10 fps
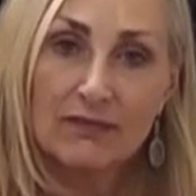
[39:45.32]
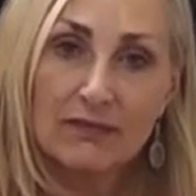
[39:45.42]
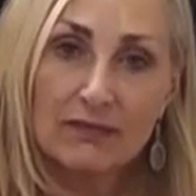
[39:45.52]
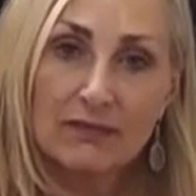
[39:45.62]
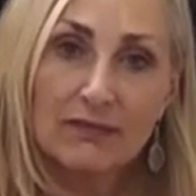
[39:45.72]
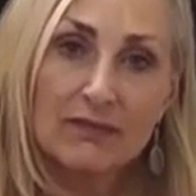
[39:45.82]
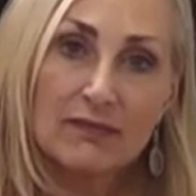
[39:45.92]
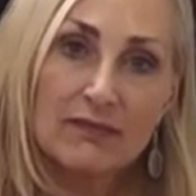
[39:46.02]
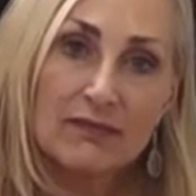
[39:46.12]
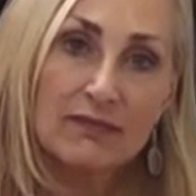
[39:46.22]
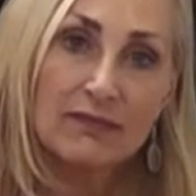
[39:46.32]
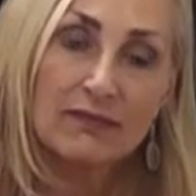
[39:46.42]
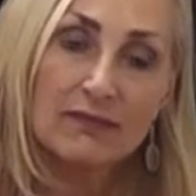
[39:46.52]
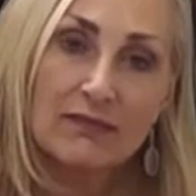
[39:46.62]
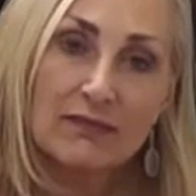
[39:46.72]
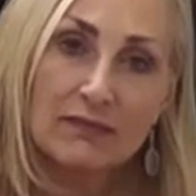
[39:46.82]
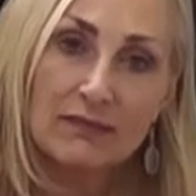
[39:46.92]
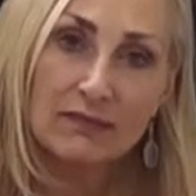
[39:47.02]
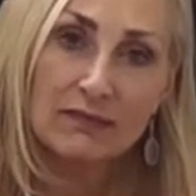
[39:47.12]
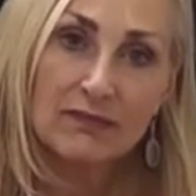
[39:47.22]

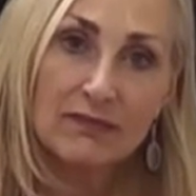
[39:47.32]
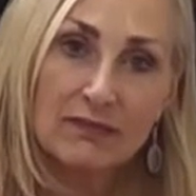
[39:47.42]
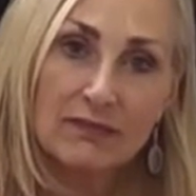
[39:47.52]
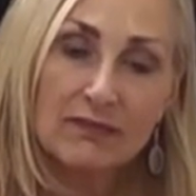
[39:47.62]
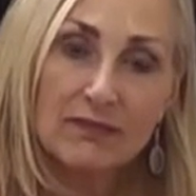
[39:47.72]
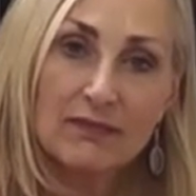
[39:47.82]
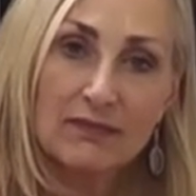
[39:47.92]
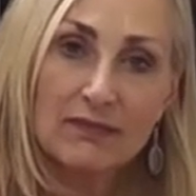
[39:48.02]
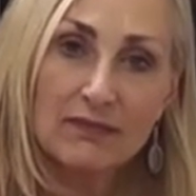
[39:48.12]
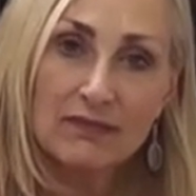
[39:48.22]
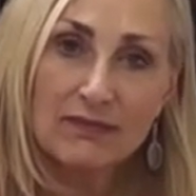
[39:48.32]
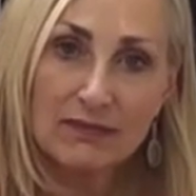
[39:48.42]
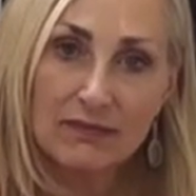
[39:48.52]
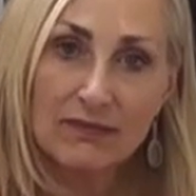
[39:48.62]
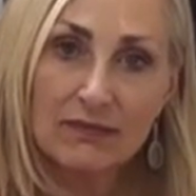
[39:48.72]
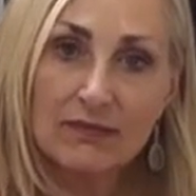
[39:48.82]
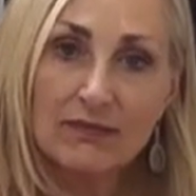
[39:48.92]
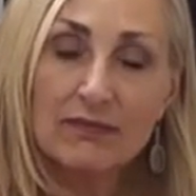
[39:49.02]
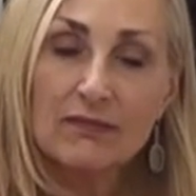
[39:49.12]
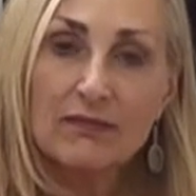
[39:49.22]

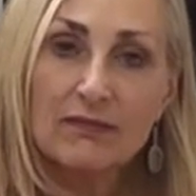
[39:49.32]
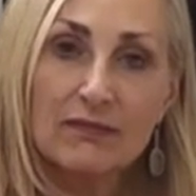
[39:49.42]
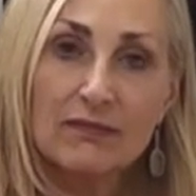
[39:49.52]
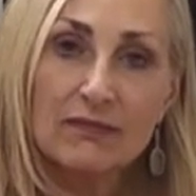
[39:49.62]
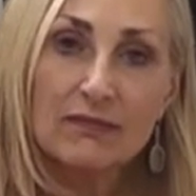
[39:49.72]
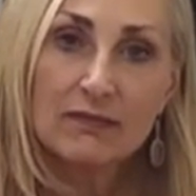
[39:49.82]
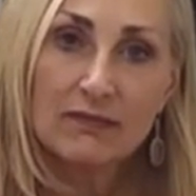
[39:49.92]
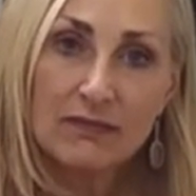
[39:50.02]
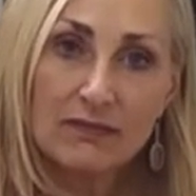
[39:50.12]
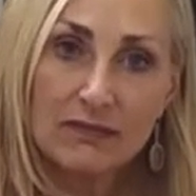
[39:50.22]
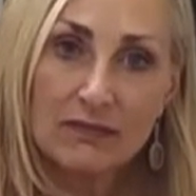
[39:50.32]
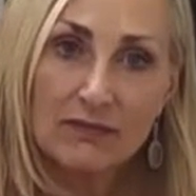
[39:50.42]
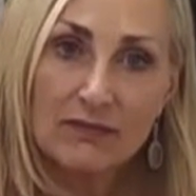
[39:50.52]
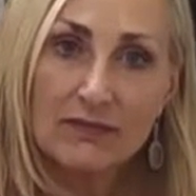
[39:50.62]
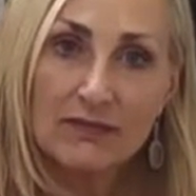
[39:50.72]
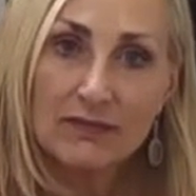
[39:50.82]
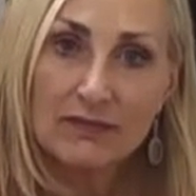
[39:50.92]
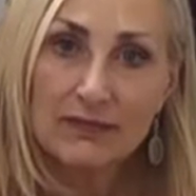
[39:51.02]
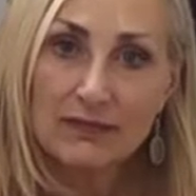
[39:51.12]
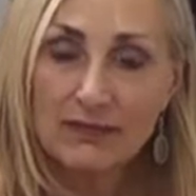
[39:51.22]

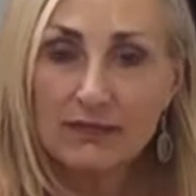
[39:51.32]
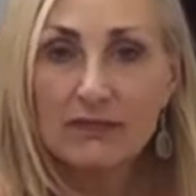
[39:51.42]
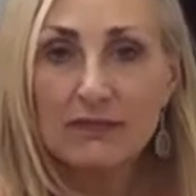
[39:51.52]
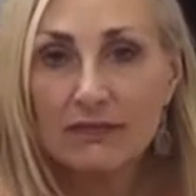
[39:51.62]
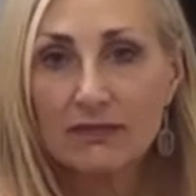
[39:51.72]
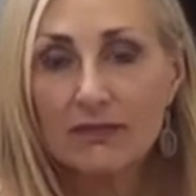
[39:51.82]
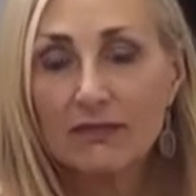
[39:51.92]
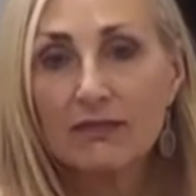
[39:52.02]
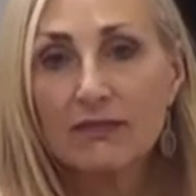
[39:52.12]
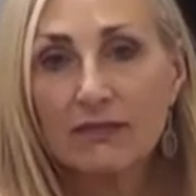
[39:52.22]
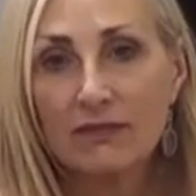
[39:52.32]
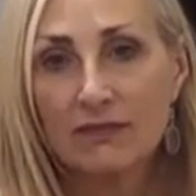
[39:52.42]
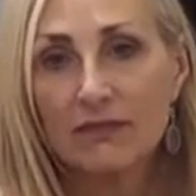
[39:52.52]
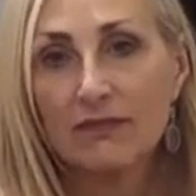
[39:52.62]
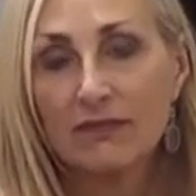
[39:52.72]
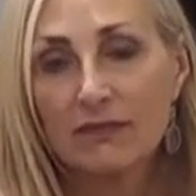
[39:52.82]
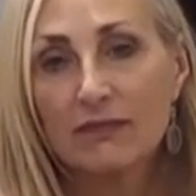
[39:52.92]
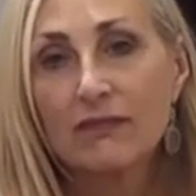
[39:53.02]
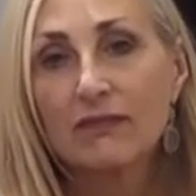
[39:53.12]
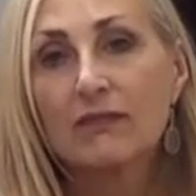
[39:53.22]
(silent)